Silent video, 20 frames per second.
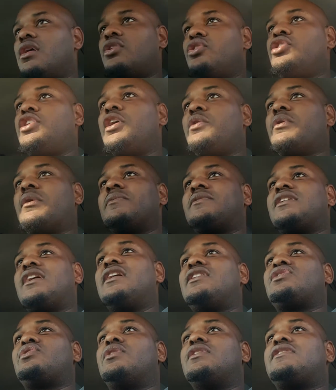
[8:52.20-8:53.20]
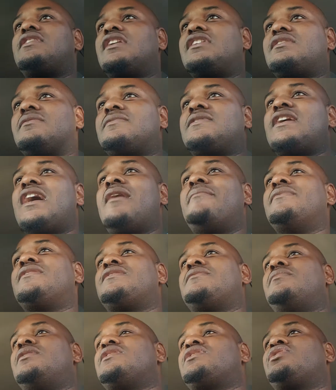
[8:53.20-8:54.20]
You get what I'm saying? It's going to take some time and
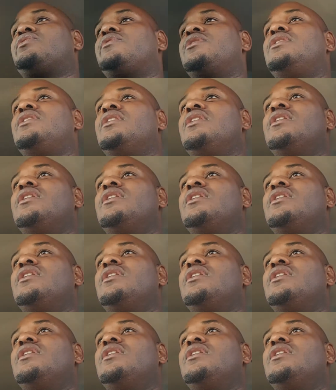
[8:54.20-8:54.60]
some history.